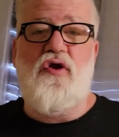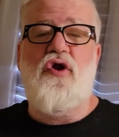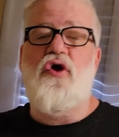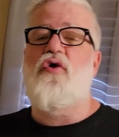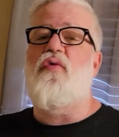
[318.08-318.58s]

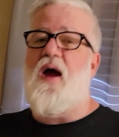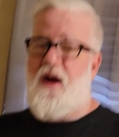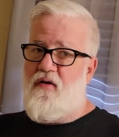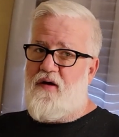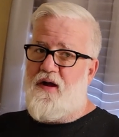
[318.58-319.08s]
new
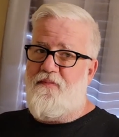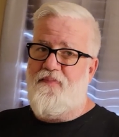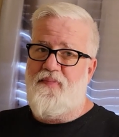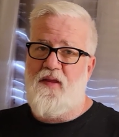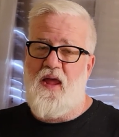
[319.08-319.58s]
area.
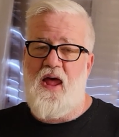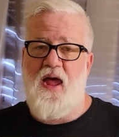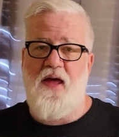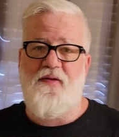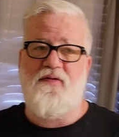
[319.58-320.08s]

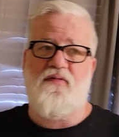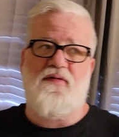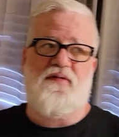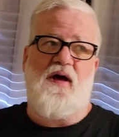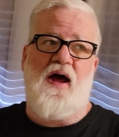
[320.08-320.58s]
And
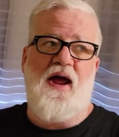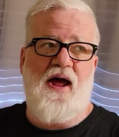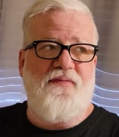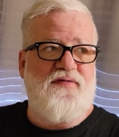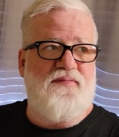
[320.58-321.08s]
I
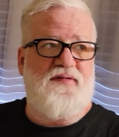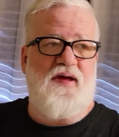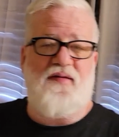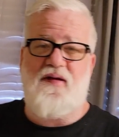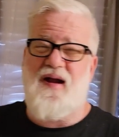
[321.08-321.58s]
have some
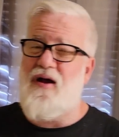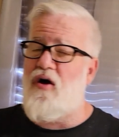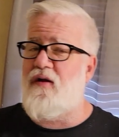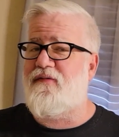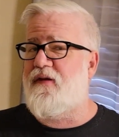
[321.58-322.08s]
sets that I
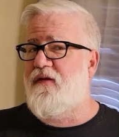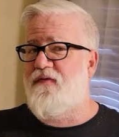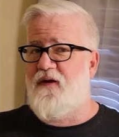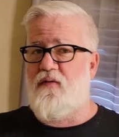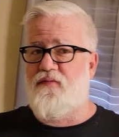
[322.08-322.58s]
honestly didn't
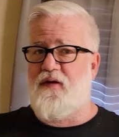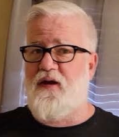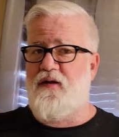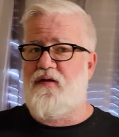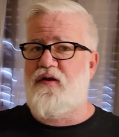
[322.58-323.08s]
think I was going to
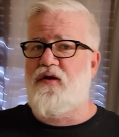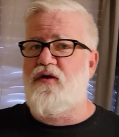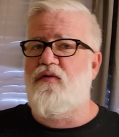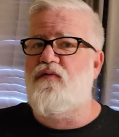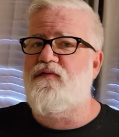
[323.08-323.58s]
get to
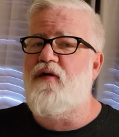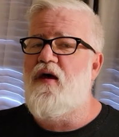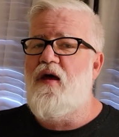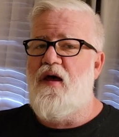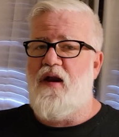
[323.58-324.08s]
use.
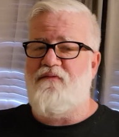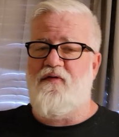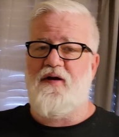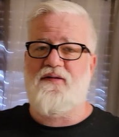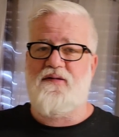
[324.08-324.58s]
And I'm
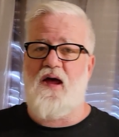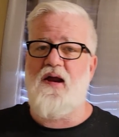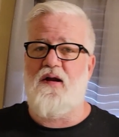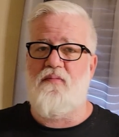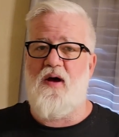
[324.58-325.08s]
very
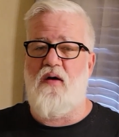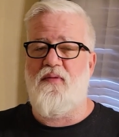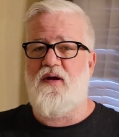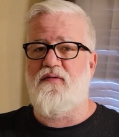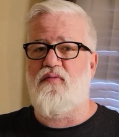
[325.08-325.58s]
excited about
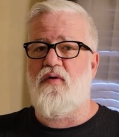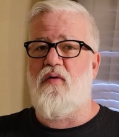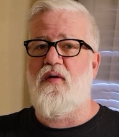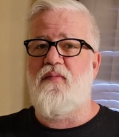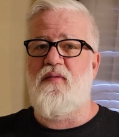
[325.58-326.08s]
because we're
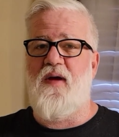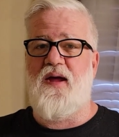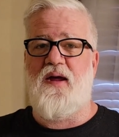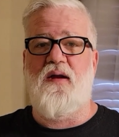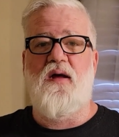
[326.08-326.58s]
going to be
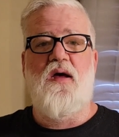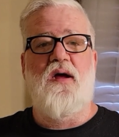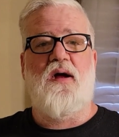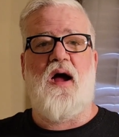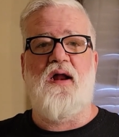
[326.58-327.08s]
making
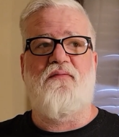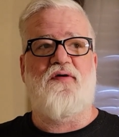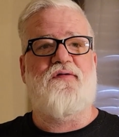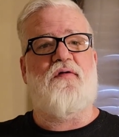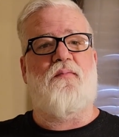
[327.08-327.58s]
kind of a
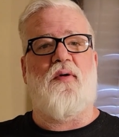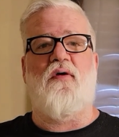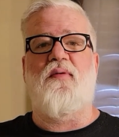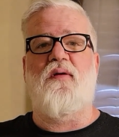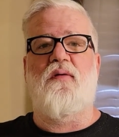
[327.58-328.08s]

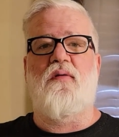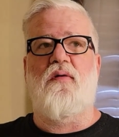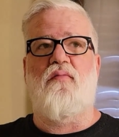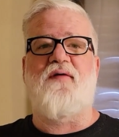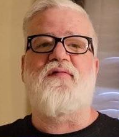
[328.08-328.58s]
suburban
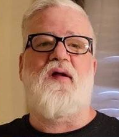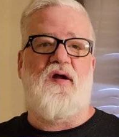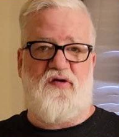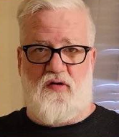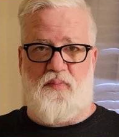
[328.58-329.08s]

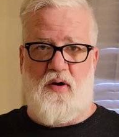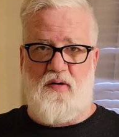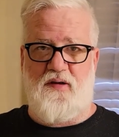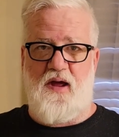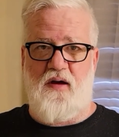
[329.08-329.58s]
residential
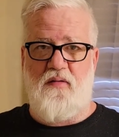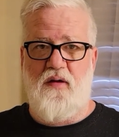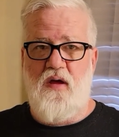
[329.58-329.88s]
part of town.